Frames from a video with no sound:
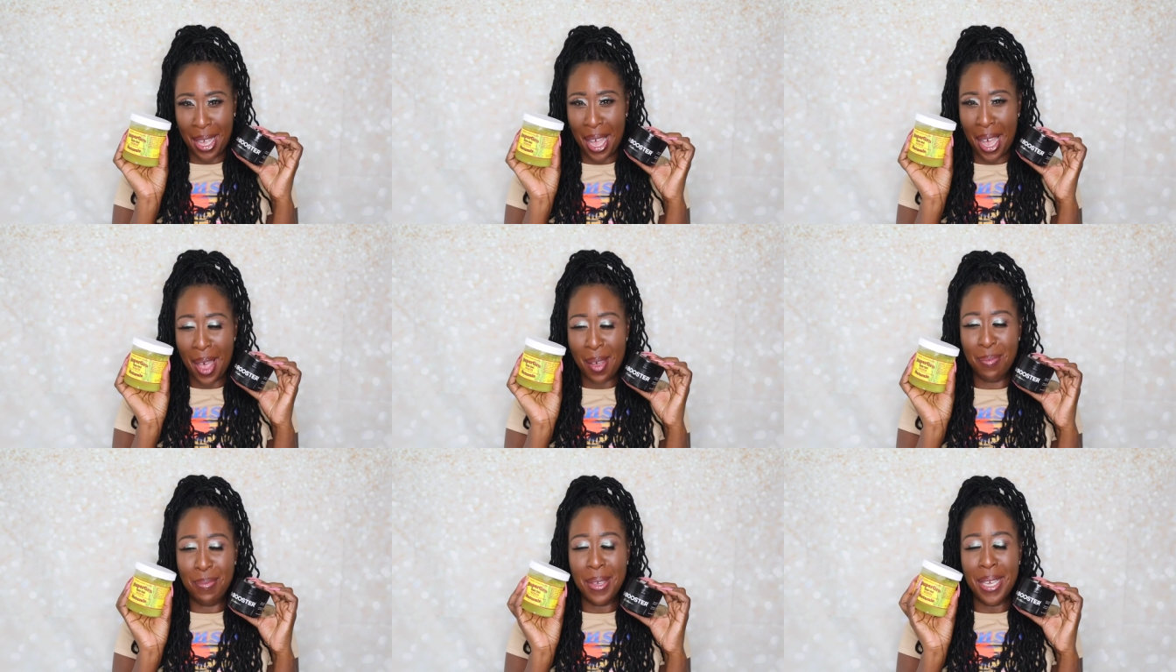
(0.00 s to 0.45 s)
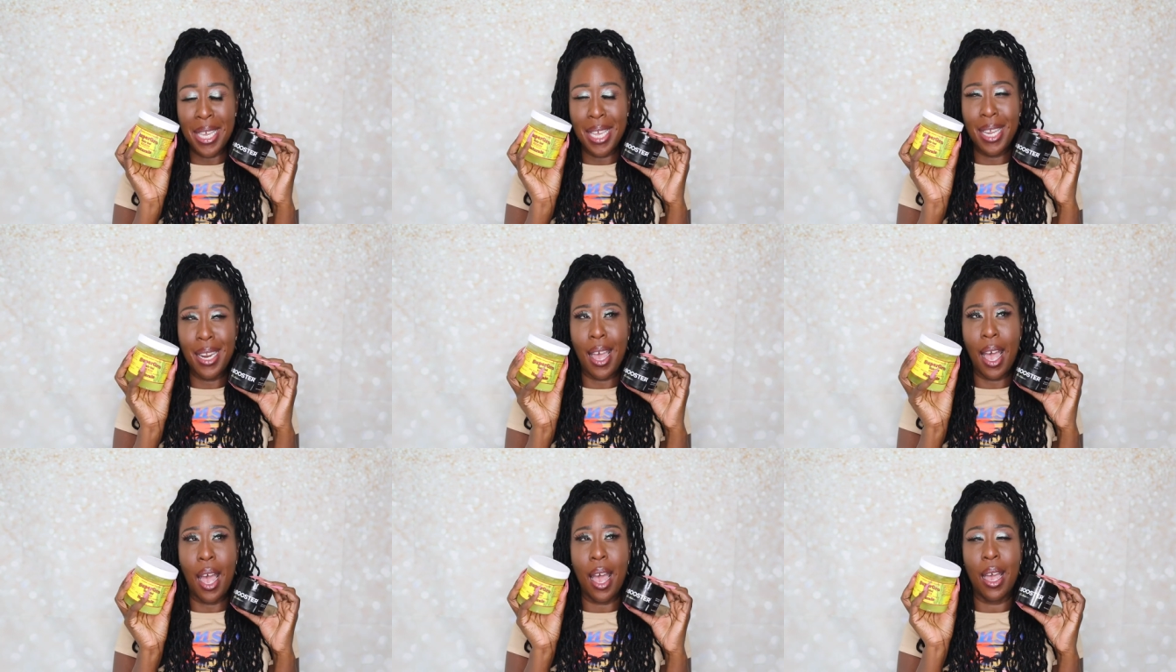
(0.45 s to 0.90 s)
I
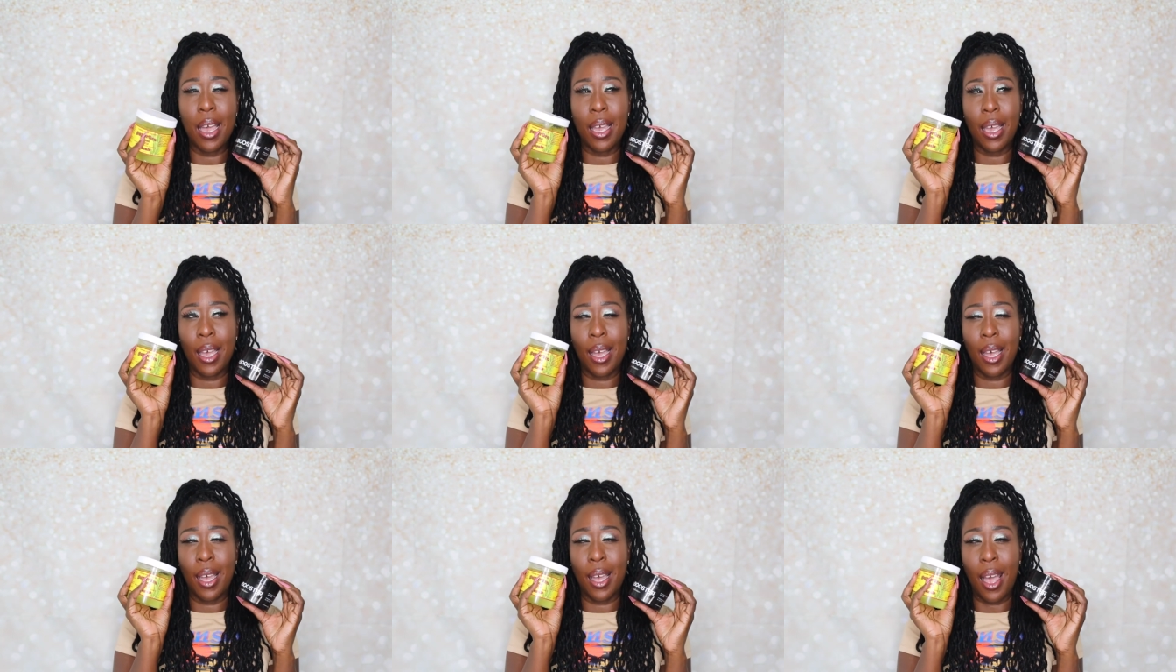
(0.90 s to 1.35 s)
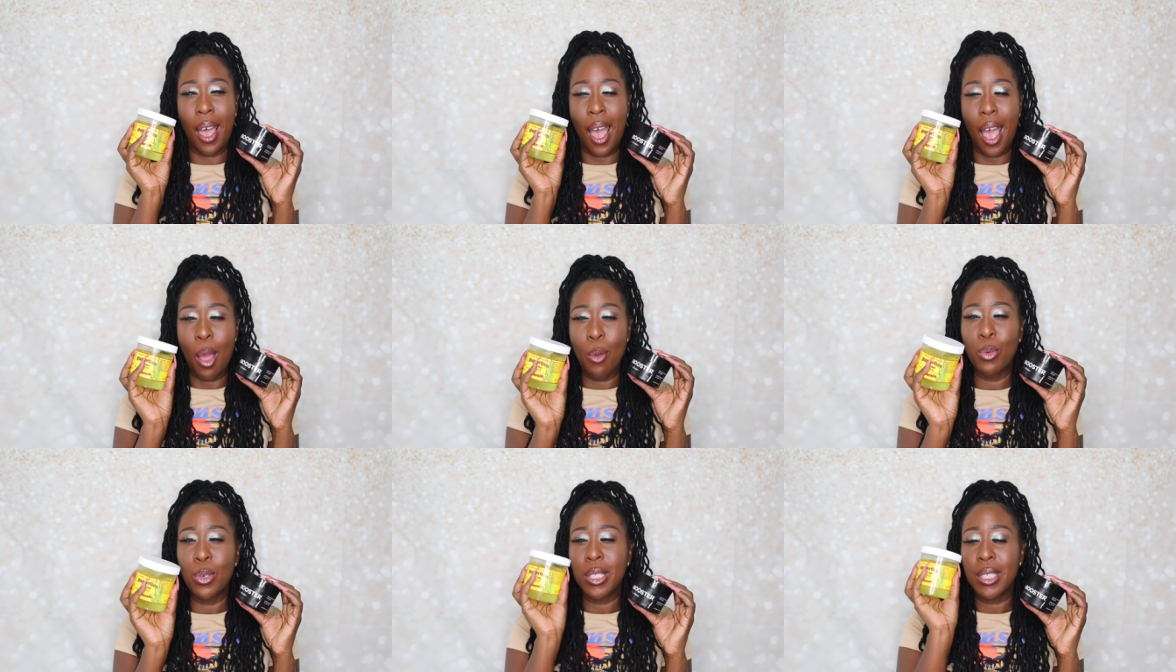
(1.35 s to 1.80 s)
mean,
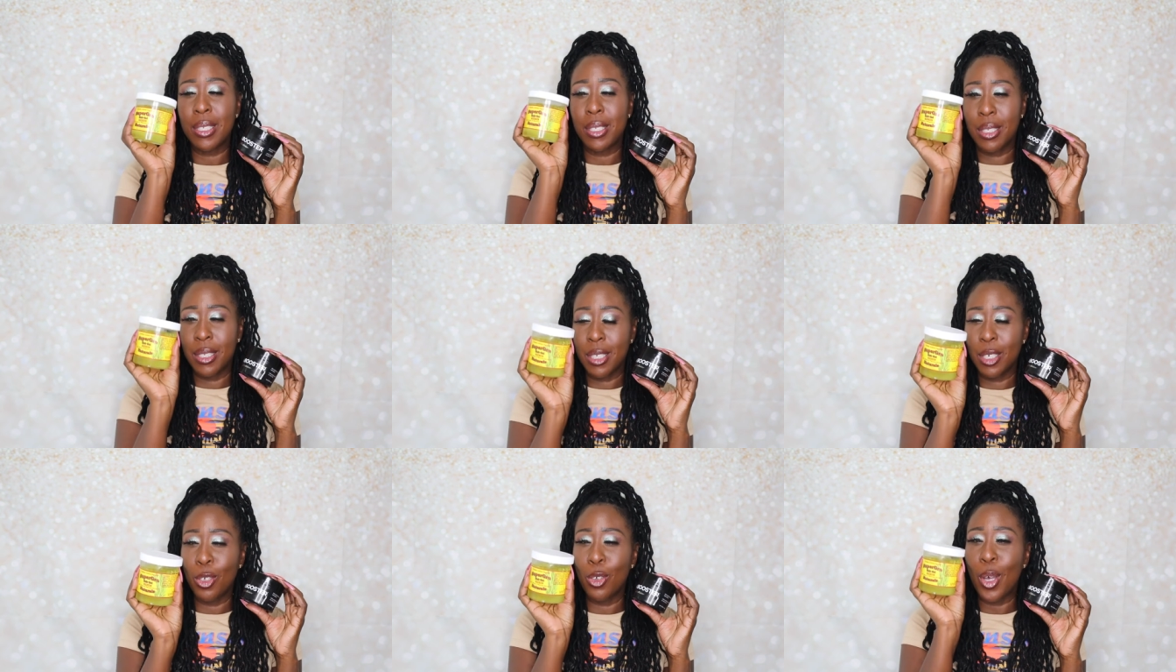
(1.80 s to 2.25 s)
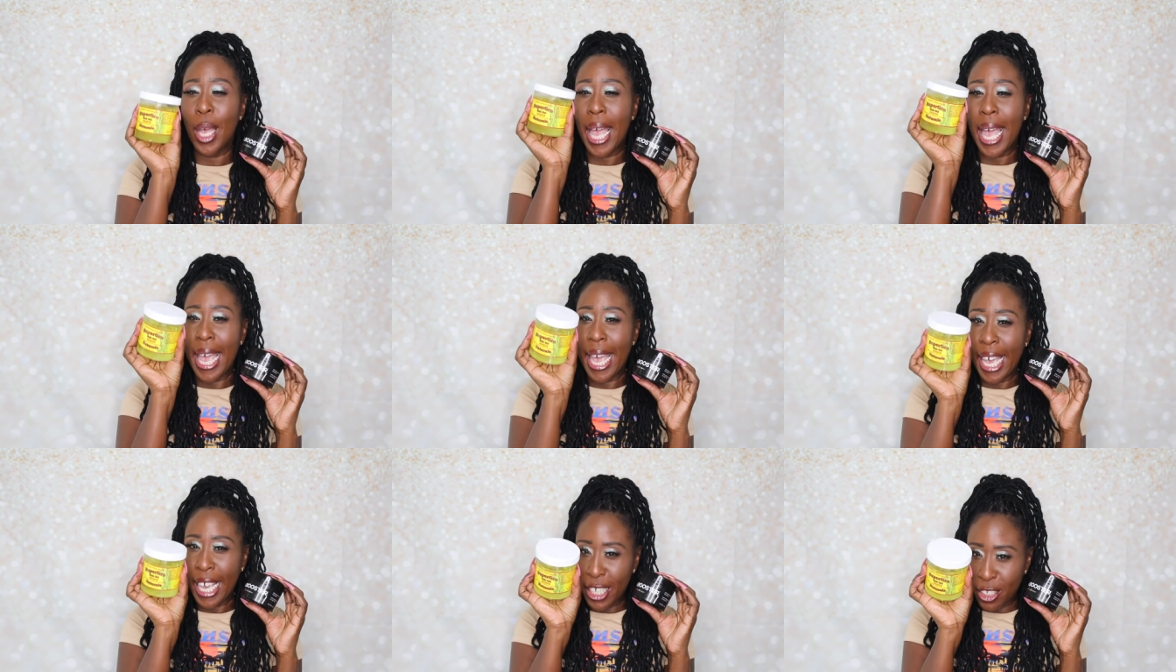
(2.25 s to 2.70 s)
I will still
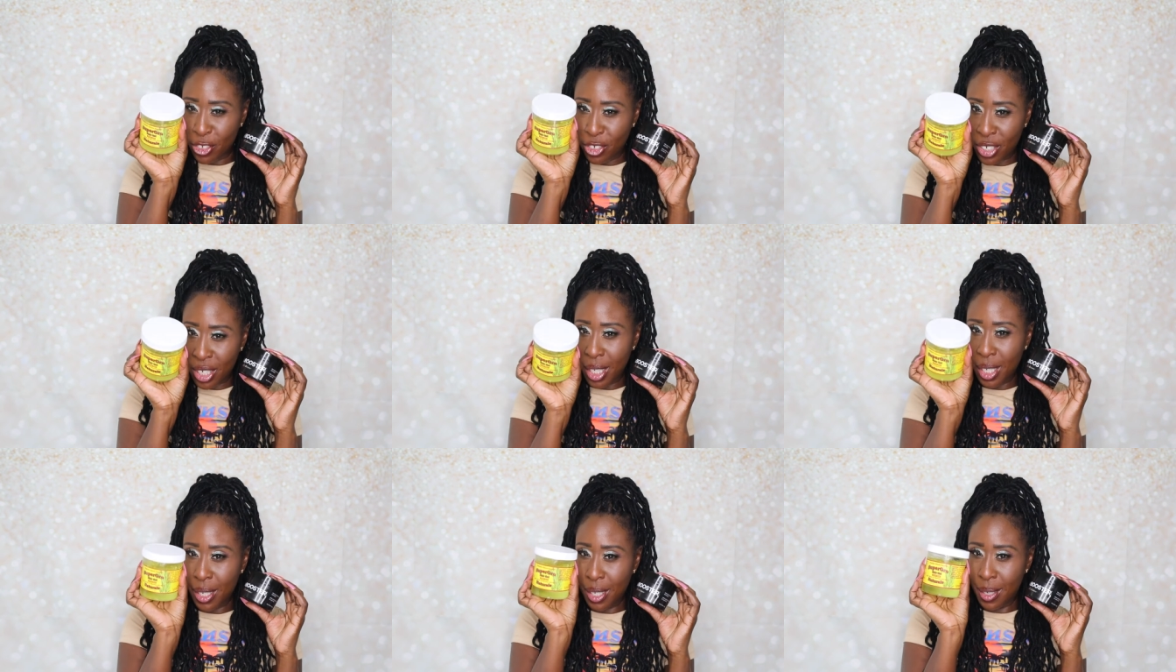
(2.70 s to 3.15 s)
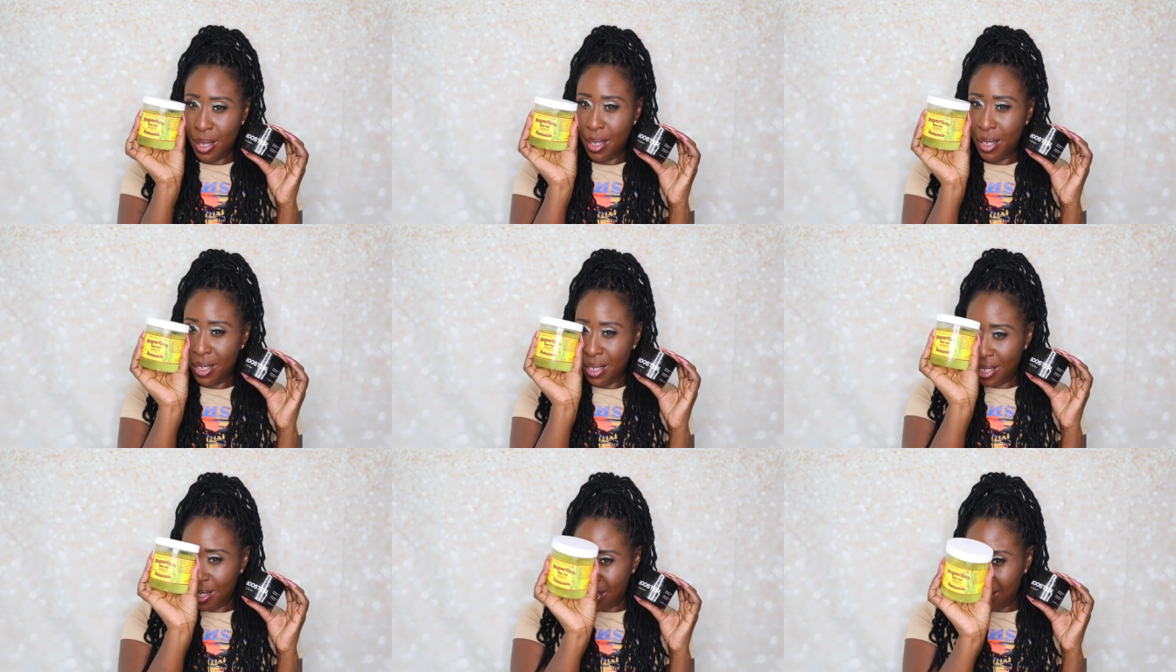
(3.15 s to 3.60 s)
edge
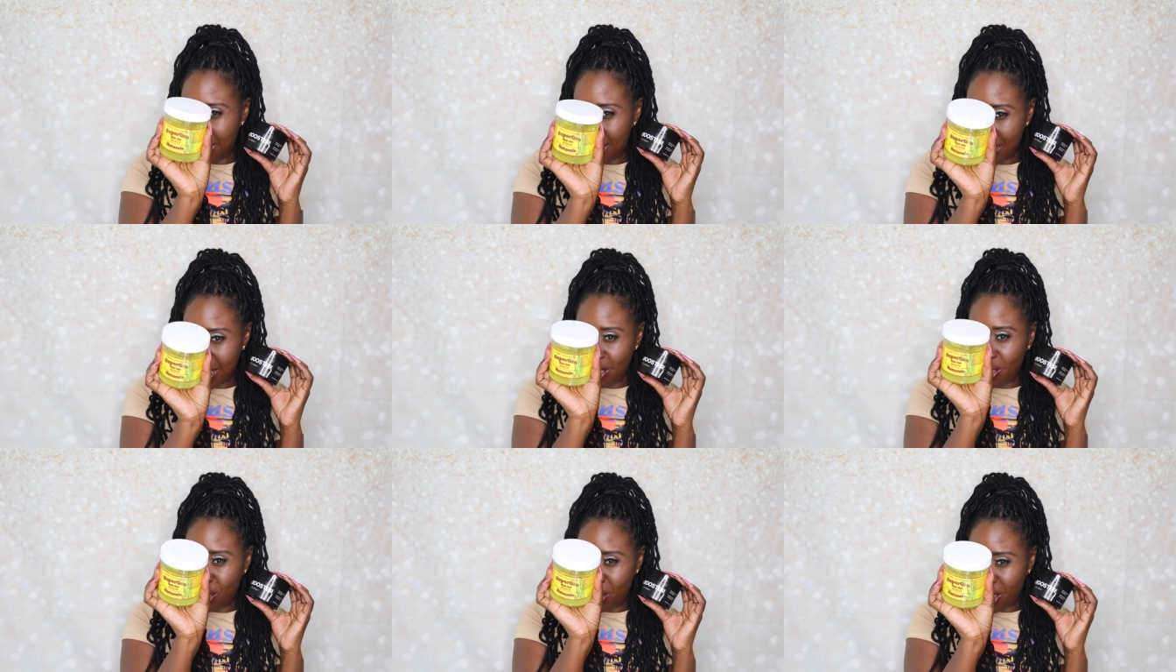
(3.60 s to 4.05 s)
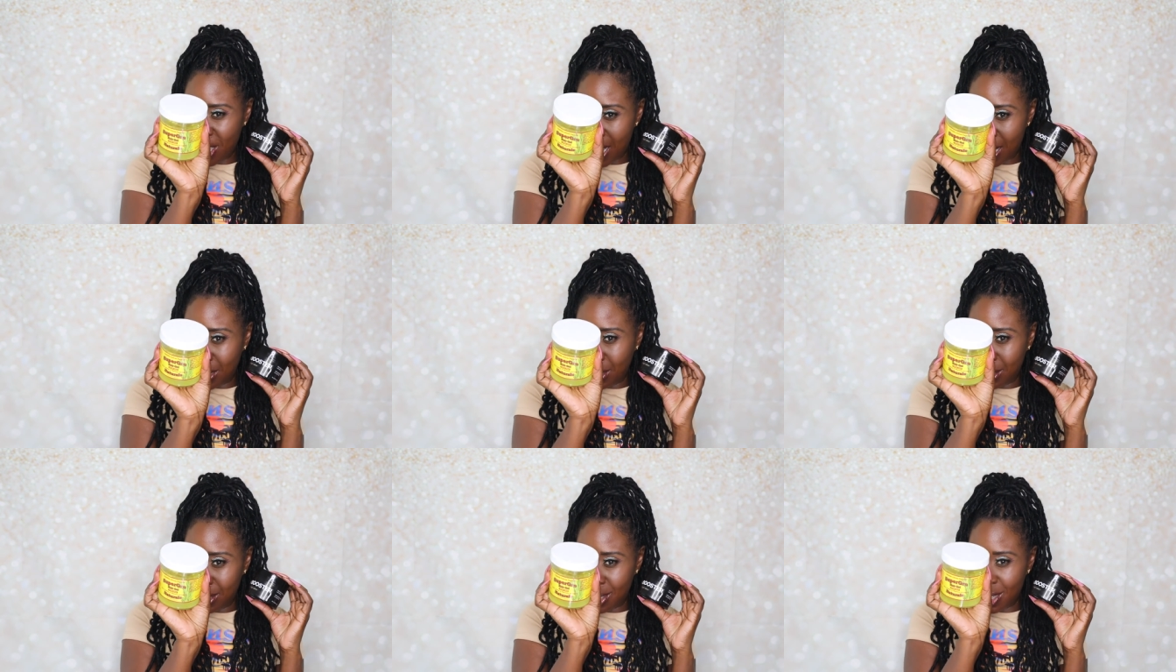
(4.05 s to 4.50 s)
this
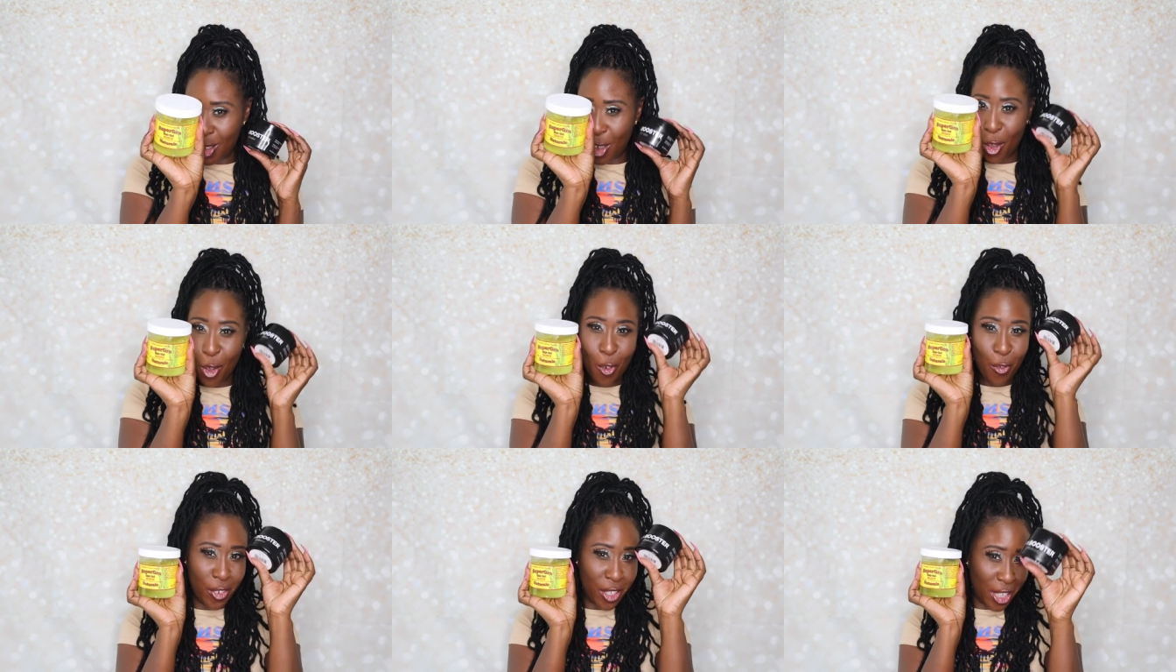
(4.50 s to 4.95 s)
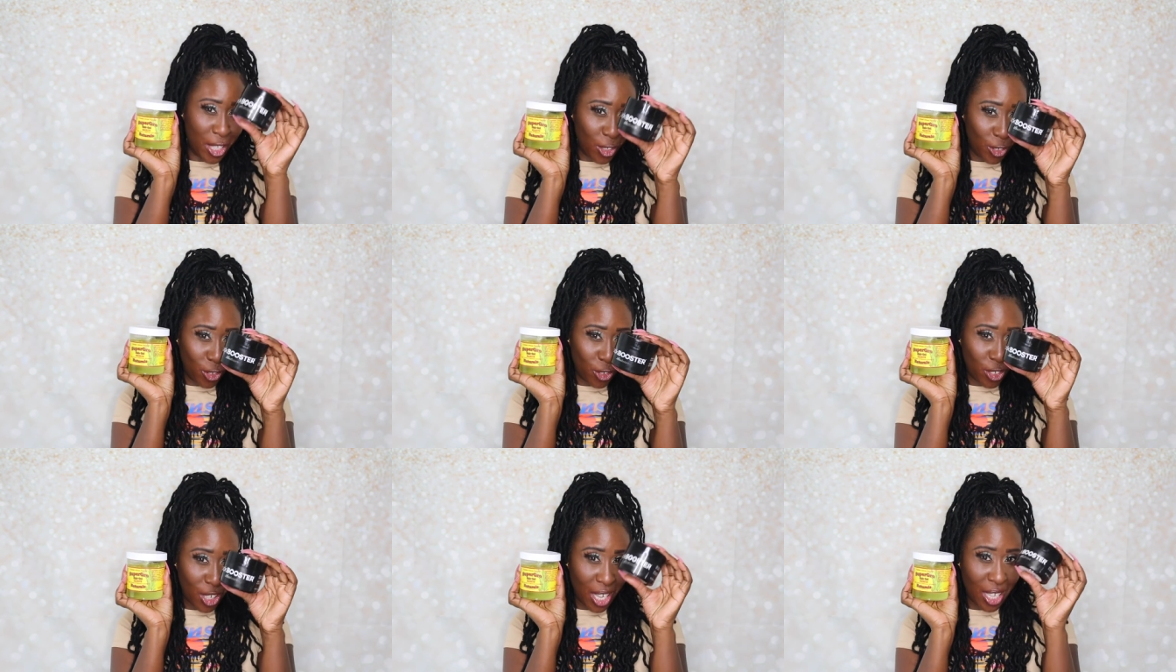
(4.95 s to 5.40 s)
gel over
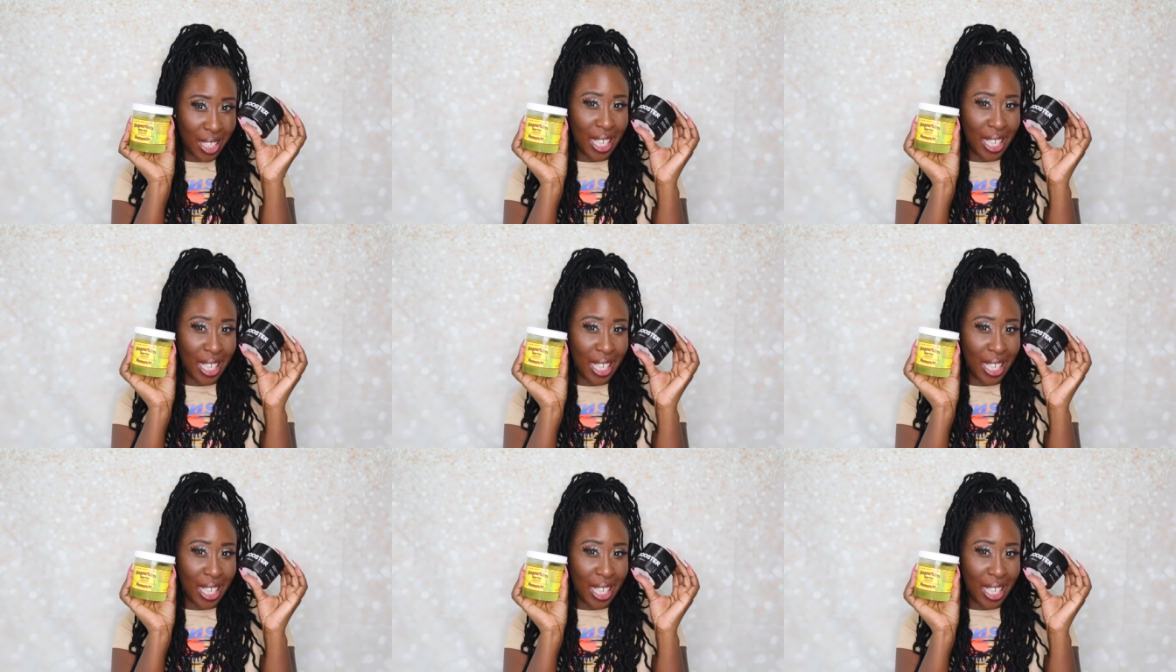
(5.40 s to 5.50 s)
this gel.